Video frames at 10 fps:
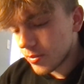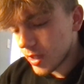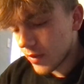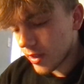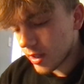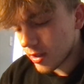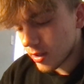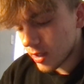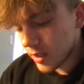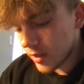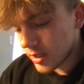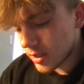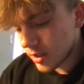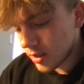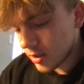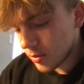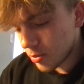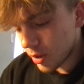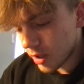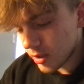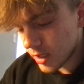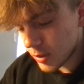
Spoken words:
if that's pretty good, that's